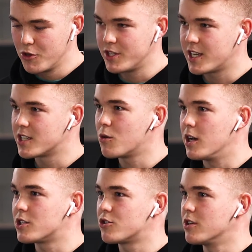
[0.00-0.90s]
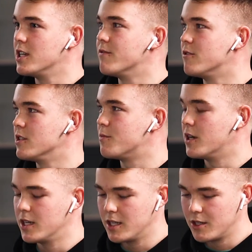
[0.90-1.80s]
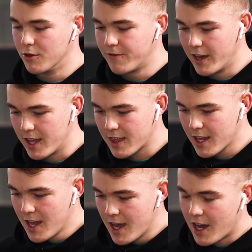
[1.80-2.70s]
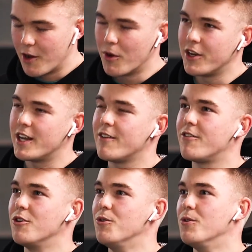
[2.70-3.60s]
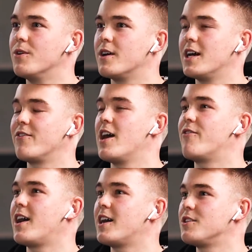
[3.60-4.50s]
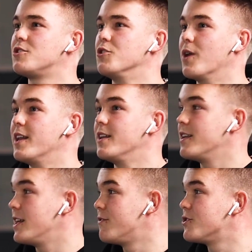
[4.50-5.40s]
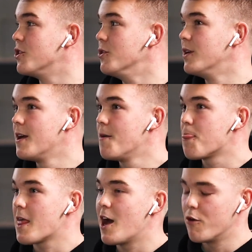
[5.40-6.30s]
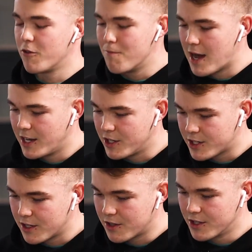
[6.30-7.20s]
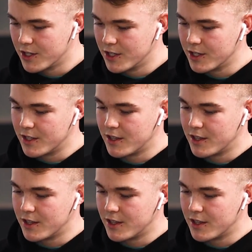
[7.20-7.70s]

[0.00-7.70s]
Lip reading: music is quite strongly influenced by your faith. And I wondered if you have ever had to, and if so, how have you managed the